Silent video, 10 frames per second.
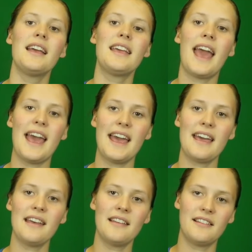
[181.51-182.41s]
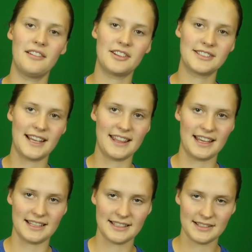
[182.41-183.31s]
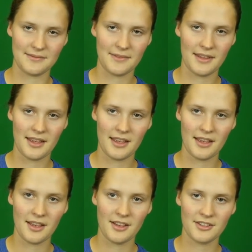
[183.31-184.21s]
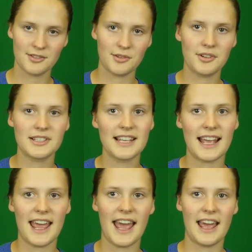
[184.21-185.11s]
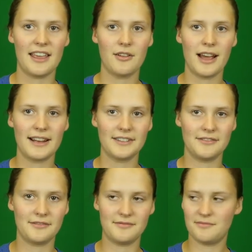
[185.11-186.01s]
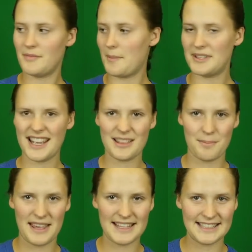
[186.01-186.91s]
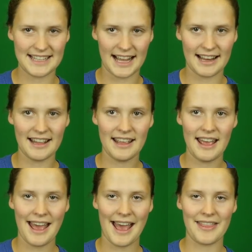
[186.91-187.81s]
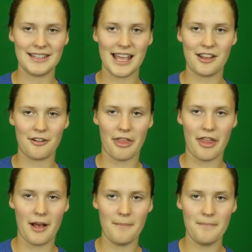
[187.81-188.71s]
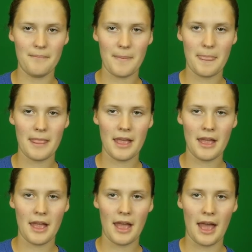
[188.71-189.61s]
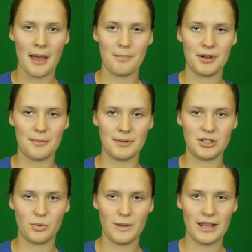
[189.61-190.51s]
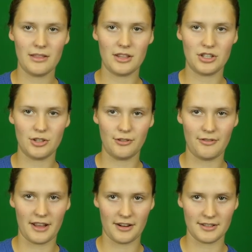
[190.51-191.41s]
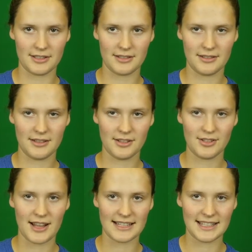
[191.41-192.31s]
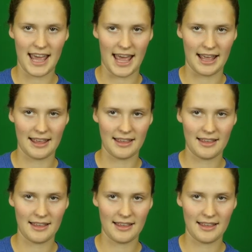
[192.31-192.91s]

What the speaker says: K looks like this. So in order to get K, you kind of imitate the peace sign and then take your thumb and put it between the two fingers. So that's K.